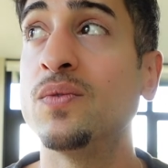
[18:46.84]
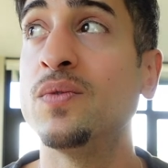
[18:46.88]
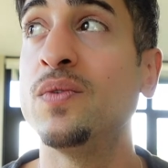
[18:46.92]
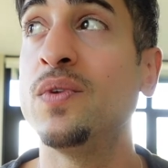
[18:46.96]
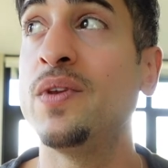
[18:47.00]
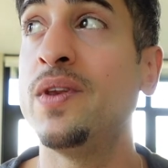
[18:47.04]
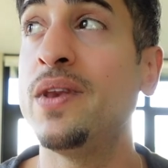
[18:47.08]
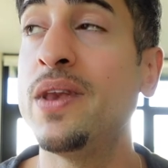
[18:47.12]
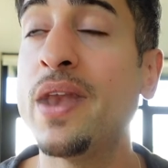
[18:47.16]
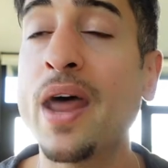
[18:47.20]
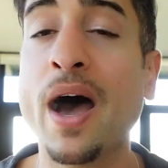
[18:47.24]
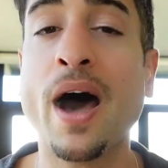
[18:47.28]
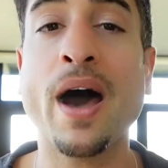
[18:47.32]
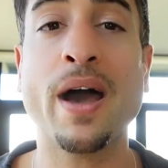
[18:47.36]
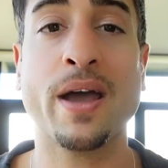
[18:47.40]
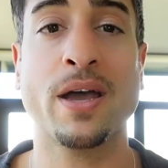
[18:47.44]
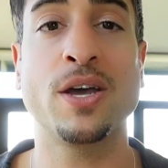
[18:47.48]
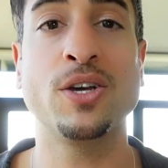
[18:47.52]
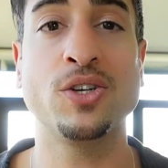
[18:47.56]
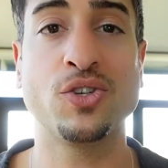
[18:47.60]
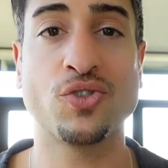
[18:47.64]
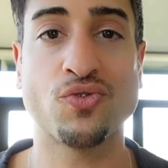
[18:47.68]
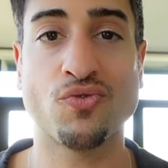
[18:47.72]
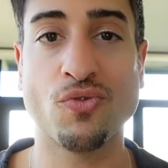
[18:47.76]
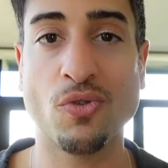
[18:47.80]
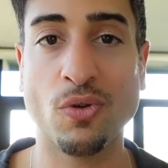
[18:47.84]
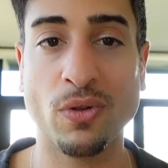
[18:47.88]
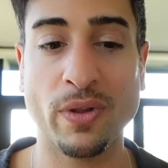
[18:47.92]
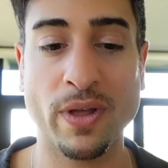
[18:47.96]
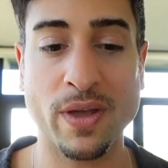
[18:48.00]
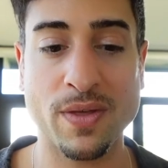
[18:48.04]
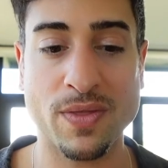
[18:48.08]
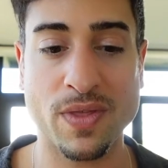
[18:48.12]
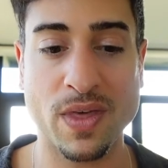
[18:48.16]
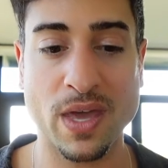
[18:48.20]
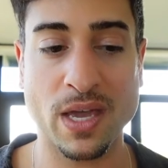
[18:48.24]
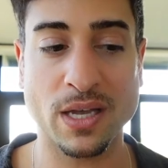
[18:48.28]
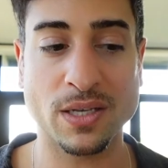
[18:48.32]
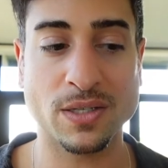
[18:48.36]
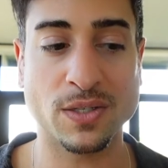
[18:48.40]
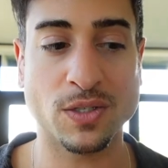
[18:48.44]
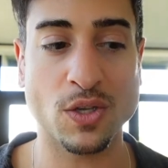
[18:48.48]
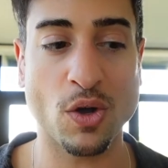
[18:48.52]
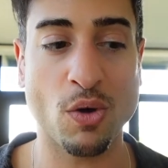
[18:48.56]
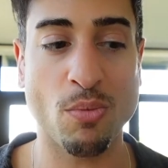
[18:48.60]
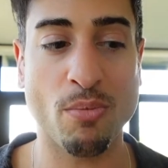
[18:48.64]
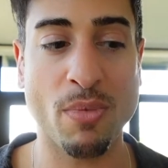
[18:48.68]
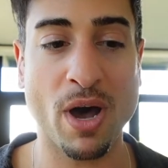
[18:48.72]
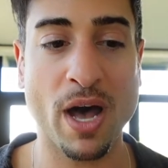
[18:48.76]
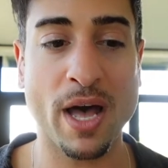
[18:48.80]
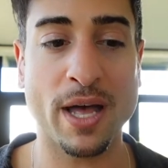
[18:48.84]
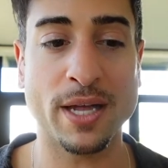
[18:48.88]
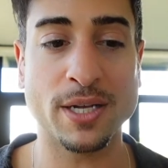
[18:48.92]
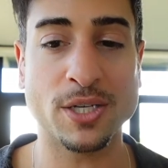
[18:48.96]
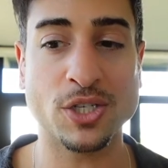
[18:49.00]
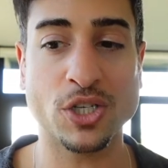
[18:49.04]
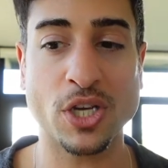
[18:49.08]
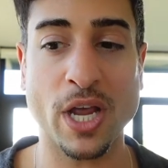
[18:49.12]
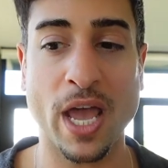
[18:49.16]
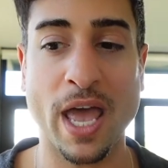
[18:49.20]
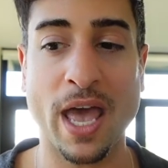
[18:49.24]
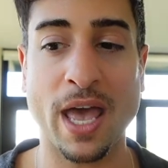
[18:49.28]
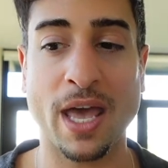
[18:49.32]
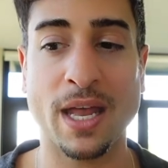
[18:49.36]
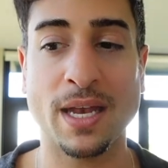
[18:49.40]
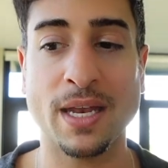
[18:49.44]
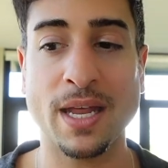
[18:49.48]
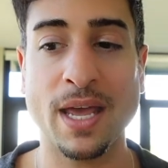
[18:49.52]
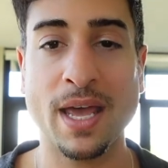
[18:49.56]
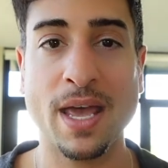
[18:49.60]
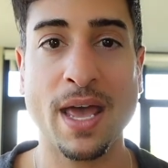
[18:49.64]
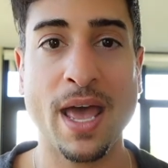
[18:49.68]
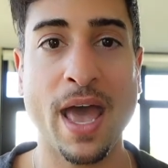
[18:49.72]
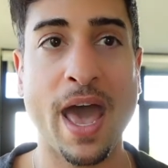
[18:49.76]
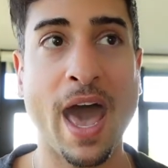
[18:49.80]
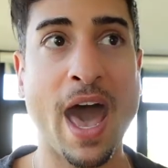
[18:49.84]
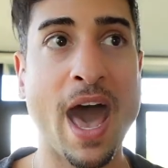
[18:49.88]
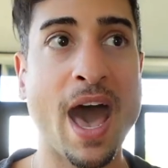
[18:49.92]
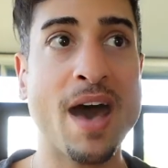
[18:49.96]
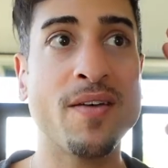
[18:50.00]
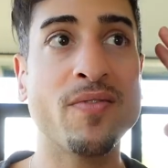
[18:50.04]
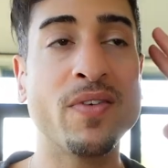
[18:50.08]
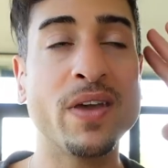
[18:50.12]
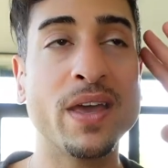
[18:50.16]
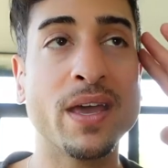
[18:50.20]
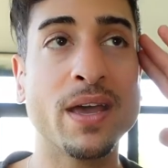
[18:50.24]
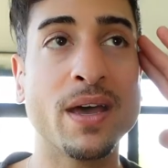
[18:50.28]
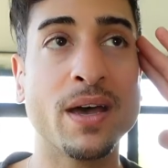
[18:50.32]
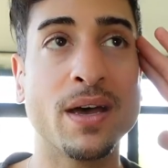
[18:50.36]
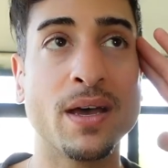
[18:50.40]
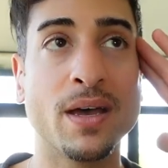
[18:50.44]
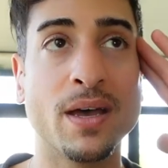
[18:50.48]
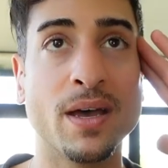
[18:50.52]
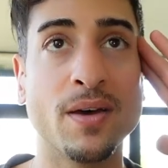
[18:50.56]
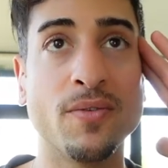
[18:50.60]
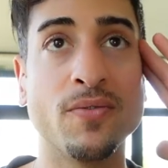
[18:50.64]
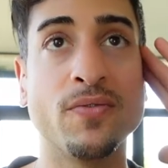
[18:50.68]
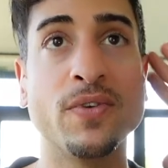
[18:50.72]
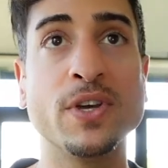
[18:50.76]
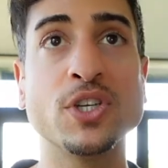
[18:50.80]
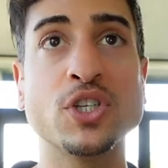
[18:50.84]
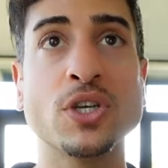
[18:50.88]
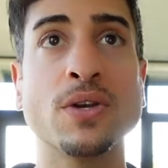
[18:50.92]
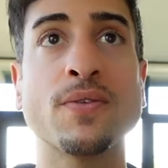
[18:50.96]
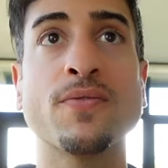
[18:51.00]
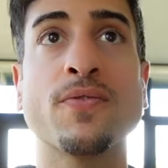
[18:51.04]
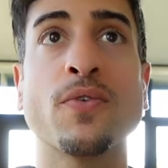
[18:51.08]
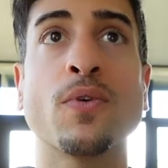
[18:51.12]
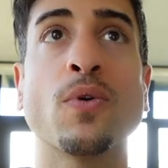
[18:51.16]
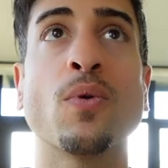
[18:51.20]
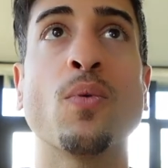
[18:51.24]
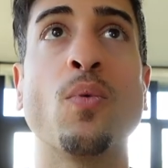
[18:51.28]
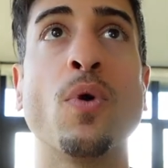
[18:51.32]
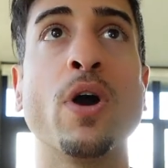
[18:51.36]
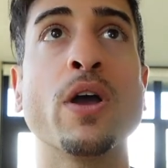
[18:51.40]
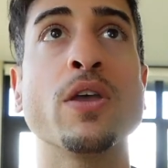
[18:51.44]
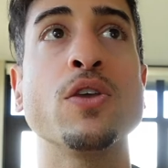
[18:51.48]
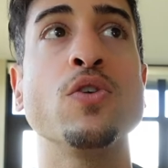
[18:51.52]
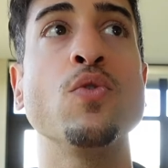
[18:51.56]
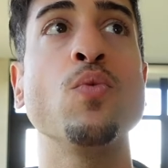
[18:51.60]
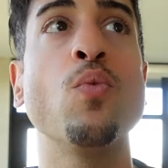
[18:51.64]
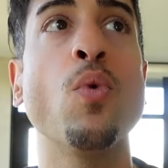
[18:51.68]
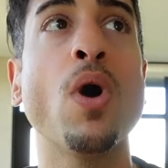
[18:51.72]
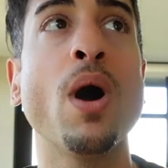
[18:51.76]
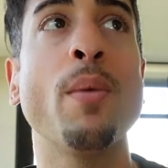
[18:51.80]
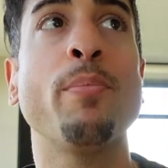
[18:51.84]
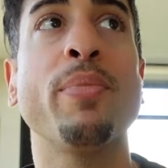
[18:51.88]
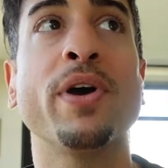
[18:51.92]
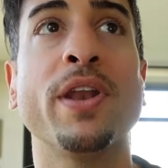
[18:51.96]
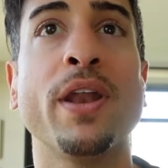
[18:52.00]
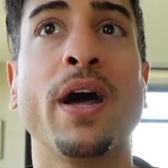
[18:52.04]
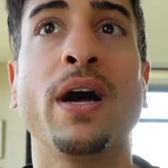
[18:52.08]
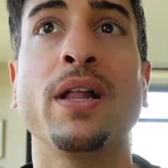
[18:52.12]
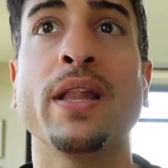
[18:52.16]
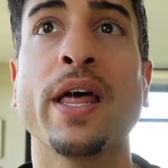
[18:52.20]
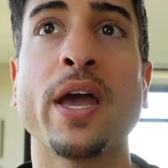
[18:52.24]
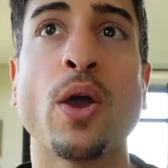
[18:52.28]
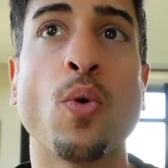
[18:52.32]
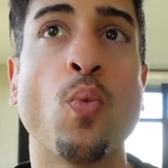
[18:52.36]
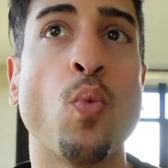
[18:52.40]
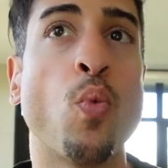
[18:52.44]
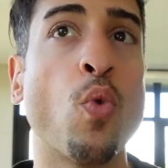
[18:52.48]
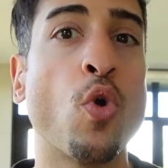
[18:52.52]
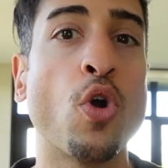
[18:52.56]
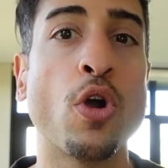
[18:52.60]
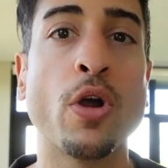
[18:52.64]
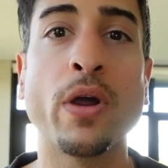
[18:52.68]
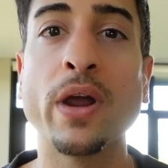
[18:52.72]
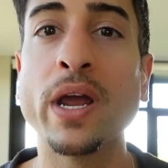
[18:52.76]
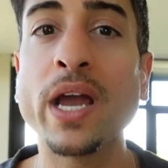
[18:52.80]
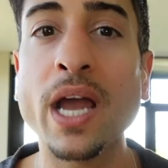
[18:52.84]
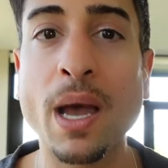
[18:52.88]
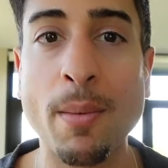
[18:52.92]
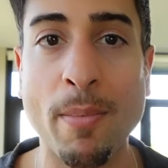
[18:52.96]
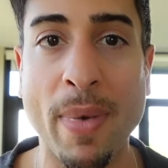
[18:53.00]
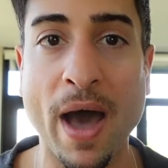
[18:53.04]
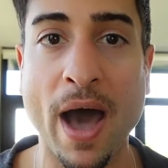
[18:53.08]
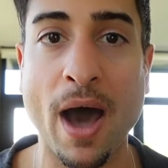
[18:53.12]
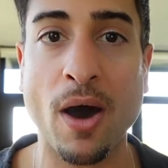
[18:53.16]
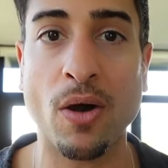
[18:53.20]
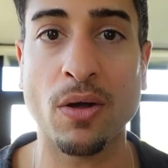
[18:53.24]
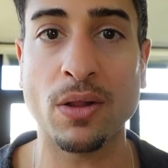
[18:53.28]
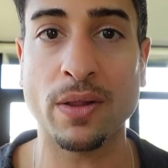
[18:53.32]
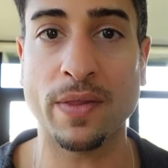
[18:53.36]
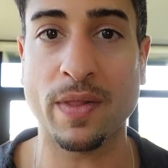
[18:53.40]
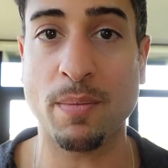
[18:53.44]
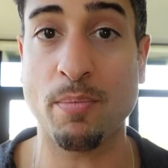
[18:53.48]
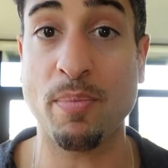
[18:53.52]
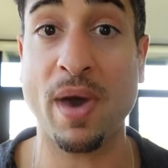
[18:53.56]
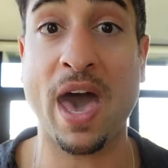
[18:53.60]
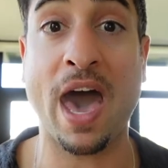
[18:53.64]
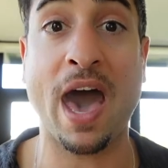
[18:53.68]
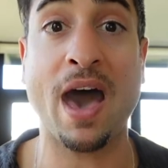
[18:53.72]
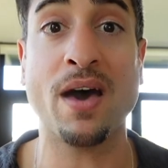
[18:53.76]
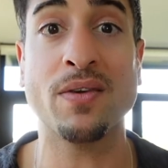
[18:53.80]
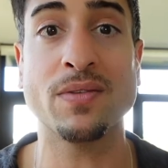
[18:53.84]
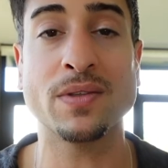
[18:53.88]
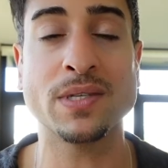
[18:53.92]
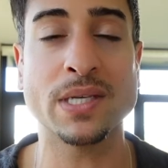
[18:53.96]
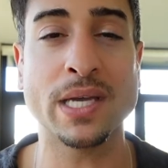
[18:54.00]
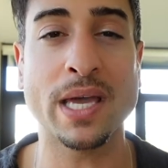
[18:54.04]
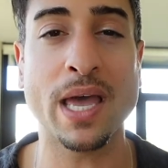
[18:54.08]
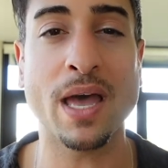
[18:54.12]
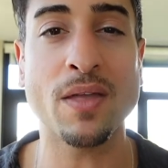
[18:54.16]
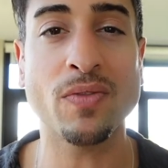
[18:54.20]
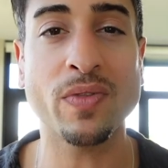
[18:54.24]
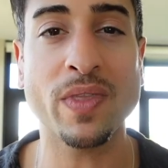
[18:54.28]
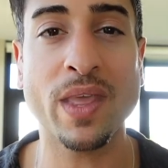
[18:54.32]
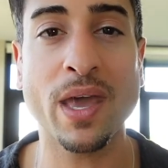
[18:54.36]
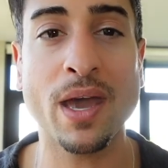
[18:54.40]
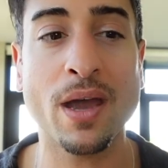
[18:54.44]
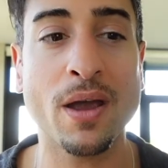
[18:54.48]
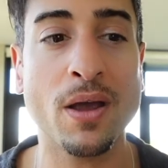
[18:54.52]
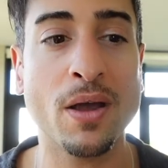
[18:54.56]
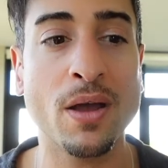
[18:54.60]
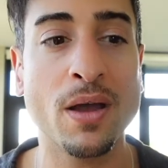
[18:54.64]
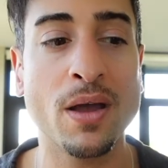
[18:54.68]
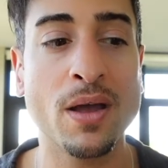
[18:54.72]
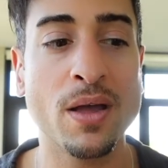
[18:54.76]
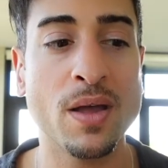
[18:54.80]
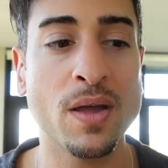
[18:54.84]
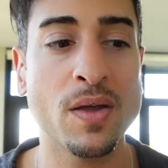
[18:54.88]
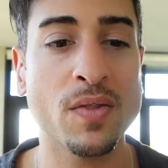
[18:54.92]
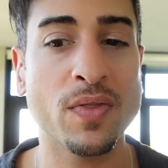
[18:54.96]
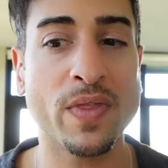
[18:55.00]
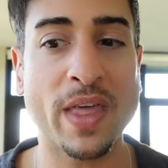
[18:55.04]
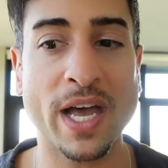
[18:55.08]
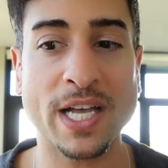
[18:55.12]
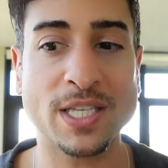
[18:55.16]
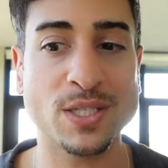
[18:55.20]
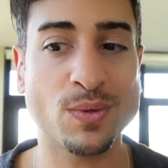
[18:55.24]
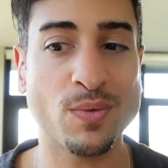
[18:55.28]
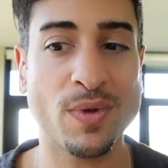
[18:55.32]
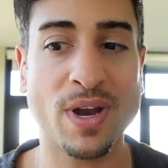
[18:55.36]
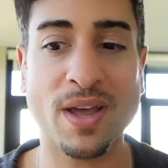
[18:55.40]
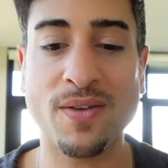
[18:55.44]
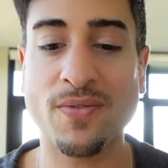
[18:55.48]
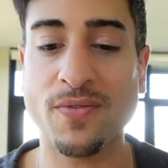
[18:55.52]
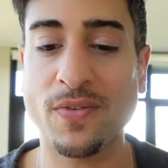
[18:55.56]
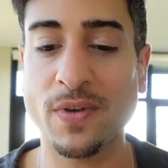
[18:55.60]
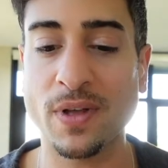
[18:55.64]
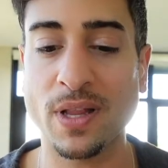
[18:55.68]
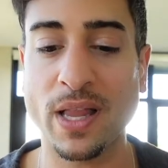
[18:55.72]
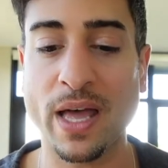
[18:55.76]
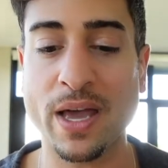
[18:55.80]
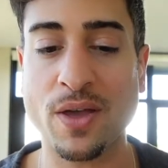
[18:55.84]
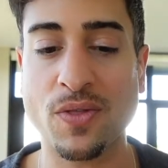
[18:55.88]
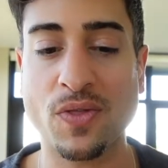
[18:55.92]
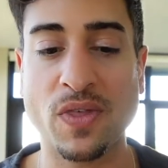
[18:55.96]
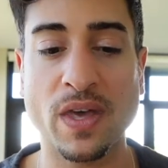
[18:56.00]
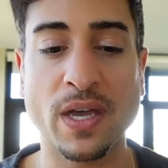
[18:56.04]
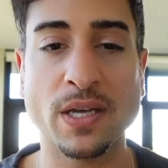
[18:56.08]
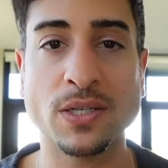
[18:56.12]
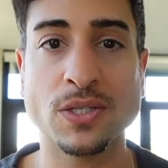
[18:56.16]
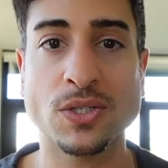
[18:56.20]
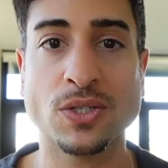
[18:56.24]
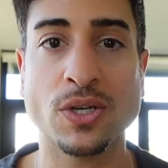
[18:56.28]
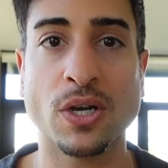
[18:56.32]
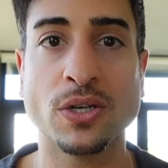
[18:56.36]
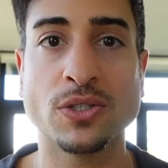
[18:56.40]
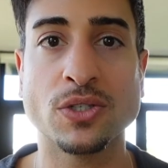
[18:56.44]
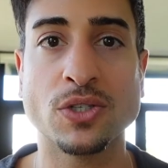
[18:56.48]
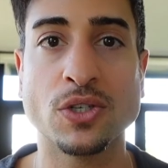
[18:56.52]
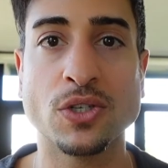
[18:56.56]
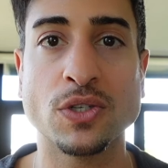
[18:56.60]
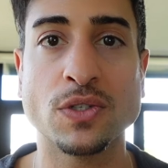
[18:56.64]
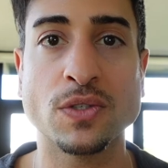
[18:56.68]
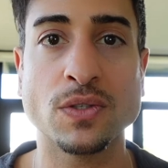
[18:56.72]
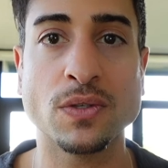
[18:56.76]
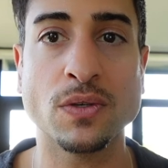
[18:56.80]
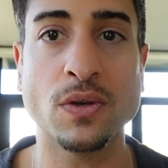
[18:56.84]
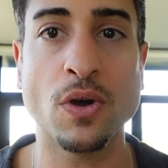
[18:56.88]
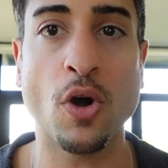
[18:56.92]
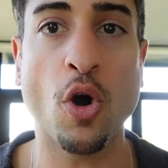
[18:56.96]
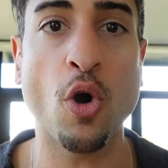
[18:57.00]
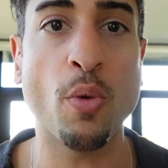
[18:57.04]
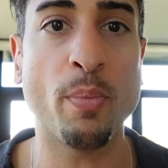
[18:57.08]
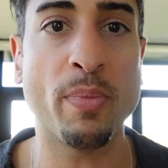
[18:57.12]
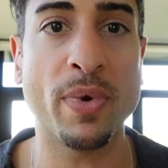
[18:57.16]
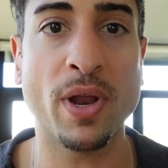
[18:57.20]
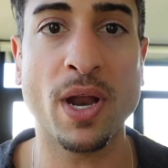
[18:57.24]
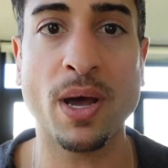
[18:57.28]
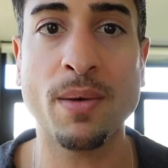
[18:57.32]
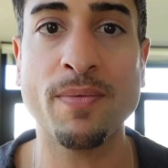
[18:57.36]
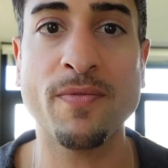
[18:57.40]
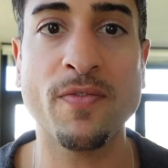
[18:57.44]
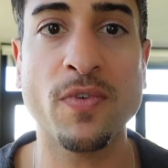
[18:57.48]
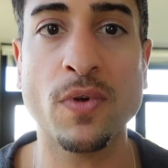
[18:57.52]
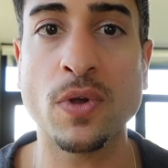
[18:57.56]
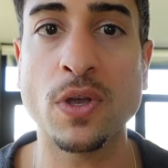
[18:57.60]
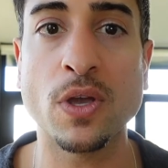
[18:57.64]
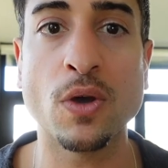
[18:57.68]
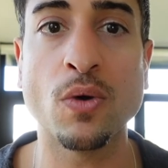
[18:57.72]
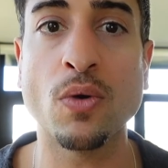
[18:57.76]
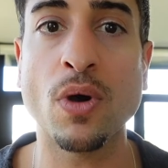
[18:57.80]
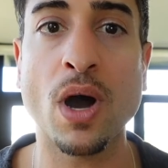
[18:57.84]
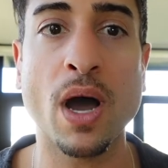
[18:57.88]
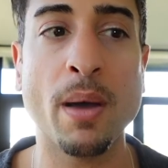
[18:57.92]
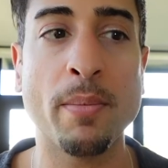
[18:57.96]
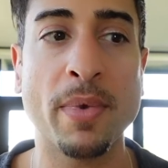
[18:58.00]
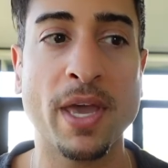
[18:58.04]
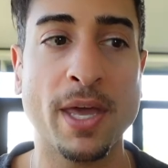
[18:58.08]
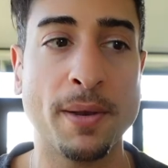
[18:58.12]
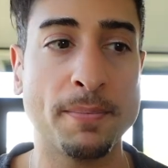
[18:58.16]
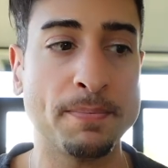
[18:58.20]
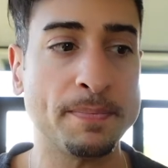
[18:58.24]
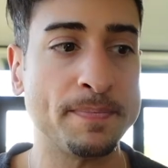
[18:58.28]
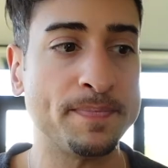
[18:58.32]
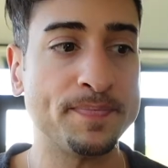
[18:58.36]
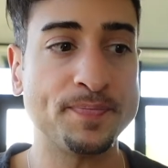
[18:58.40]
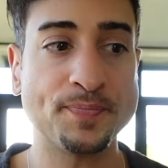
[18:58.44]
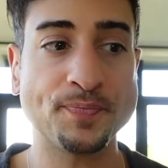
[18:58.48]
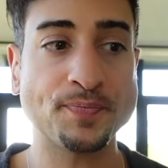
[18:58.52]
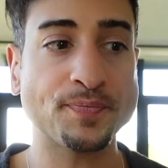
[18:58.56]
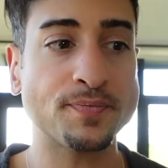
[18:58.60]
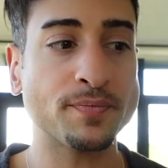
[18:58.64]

not controlling things so much and having a vision for what you want, but not like worrying about the path to get there, that's when I feel like things start to just open up for you. I mean,